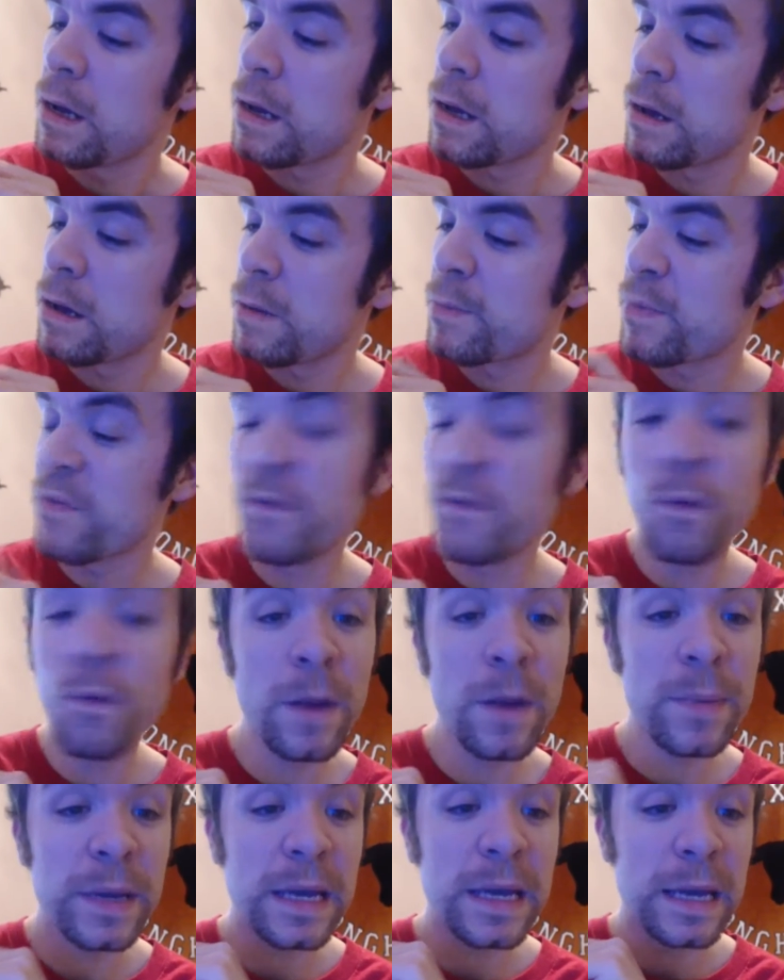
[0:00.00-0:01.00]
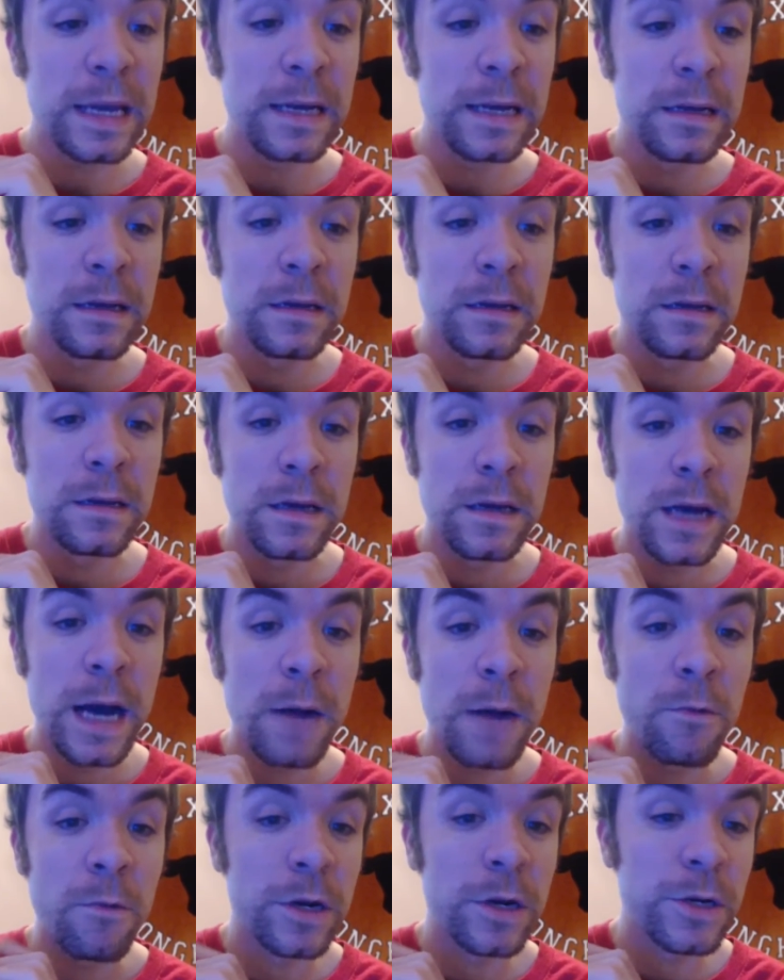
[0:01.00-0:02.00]
before I begin, I
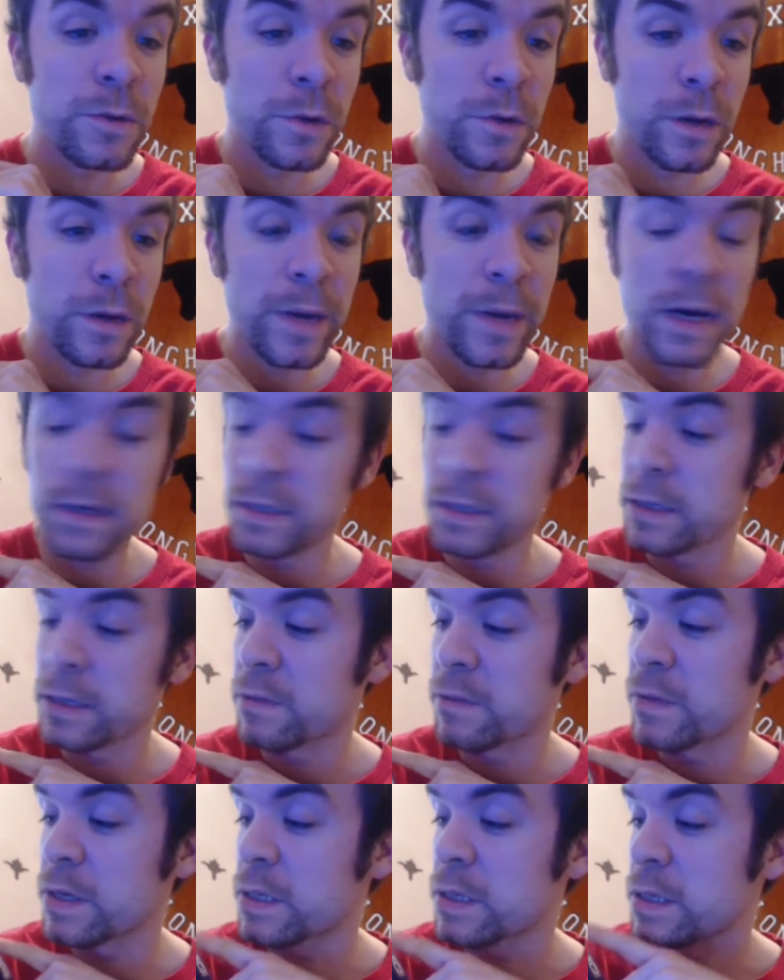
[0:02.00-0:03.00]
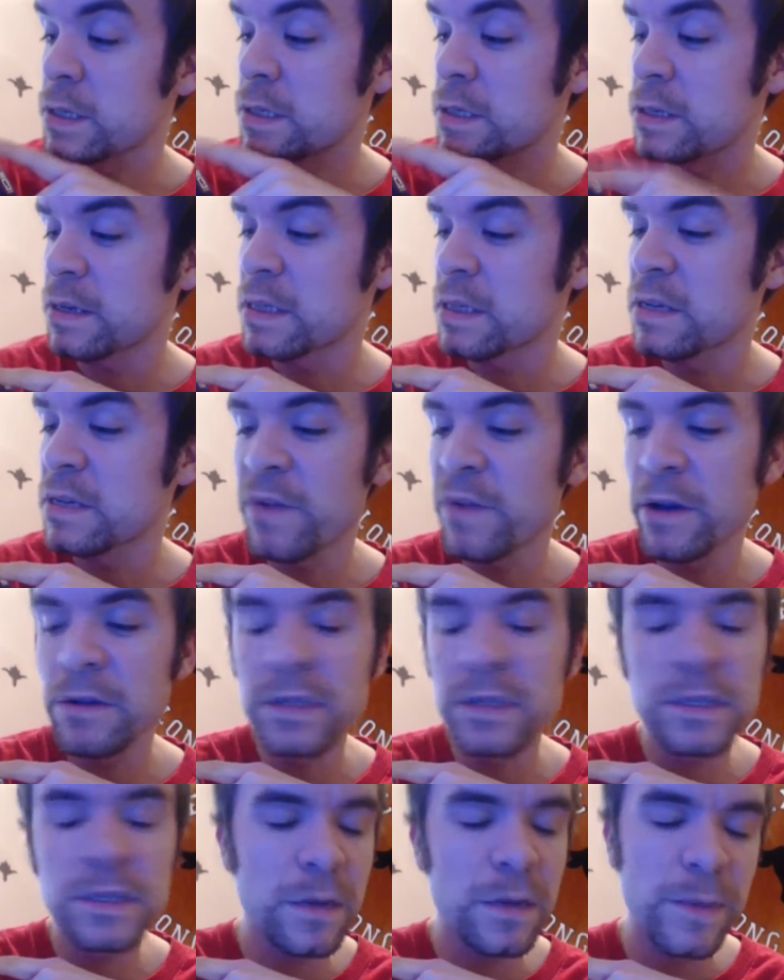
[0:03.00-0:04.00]
want to do an unboxing of this. It's going
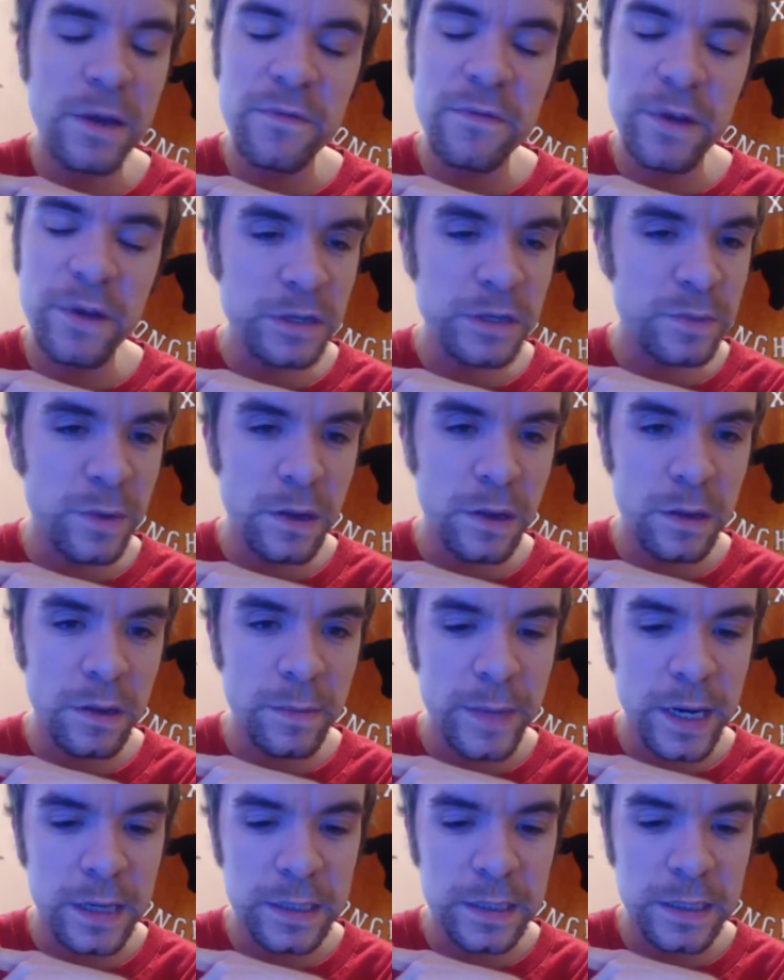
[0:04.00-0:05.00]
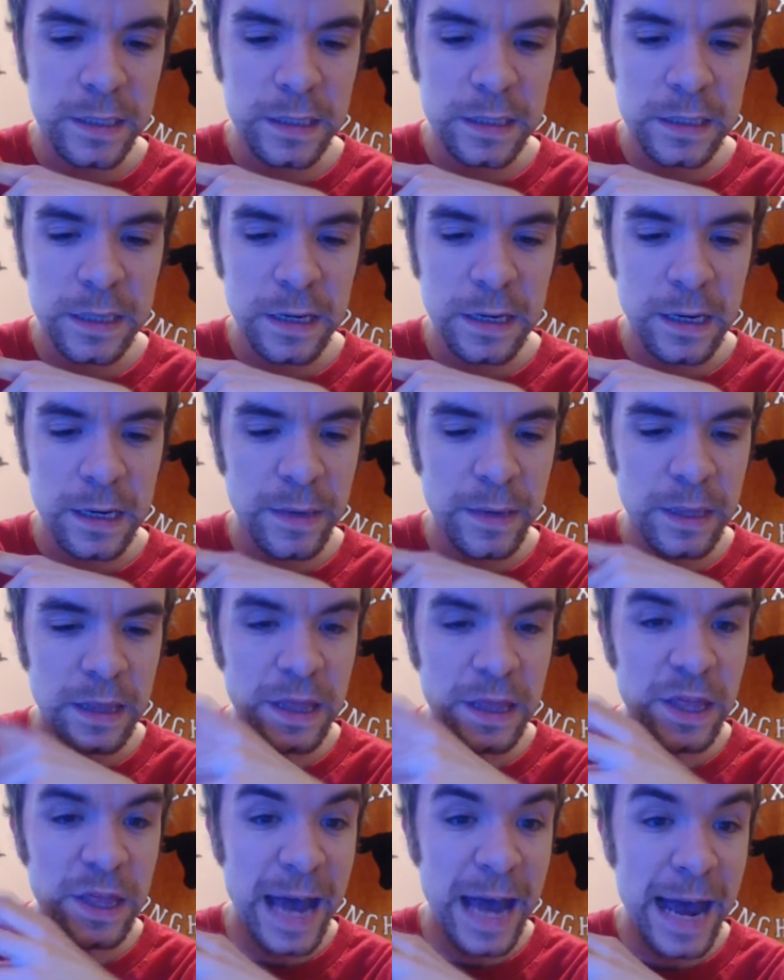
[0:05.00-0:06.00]
to be a very small unboxing. It's not going to be
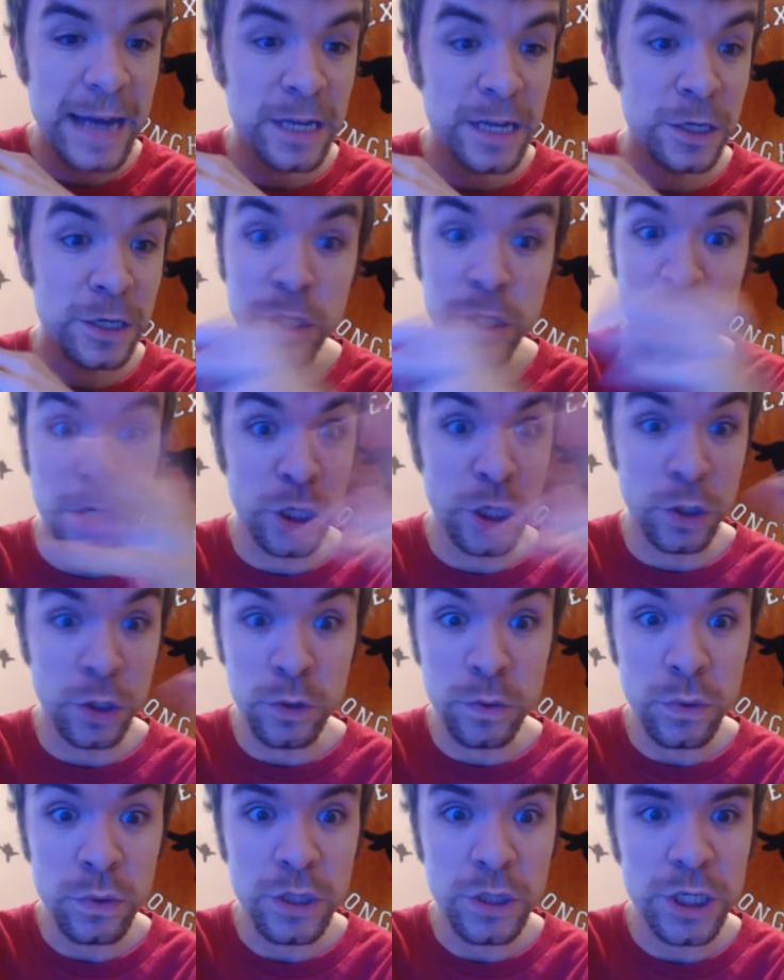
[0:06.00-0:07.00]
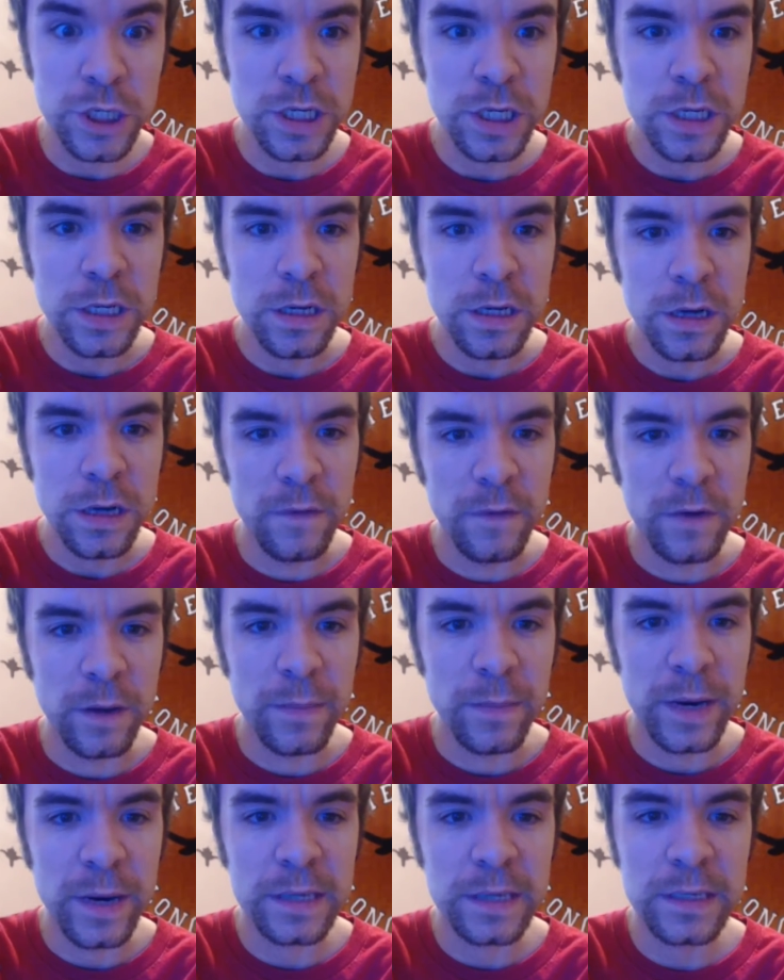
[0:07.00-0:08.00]
that huge of an
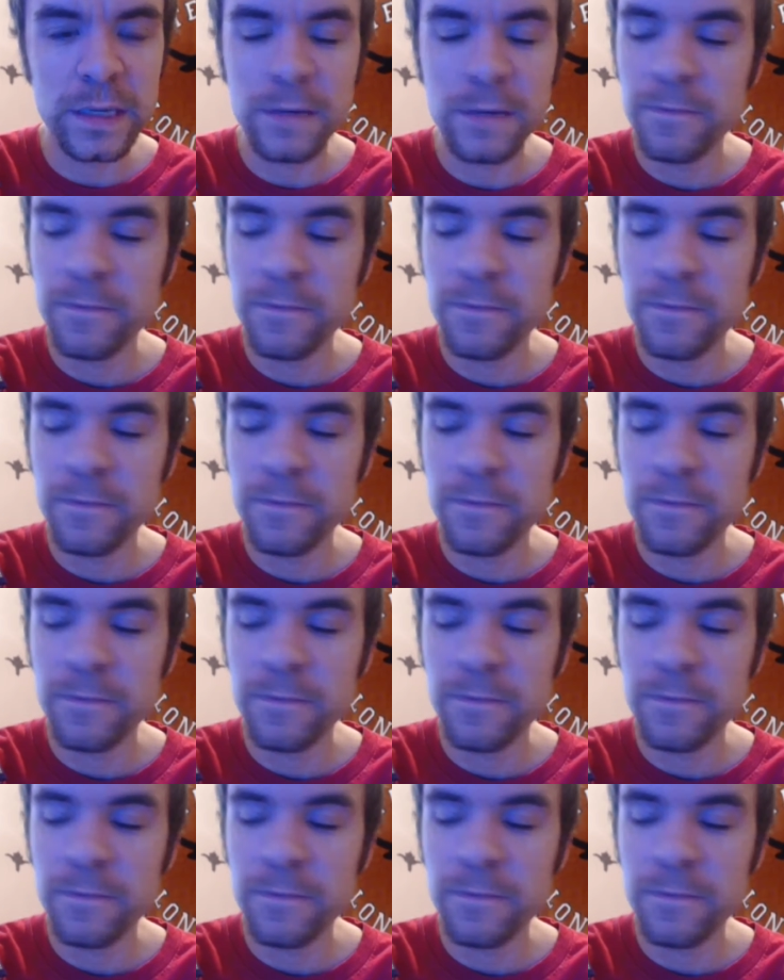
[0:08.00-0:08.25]
unboxing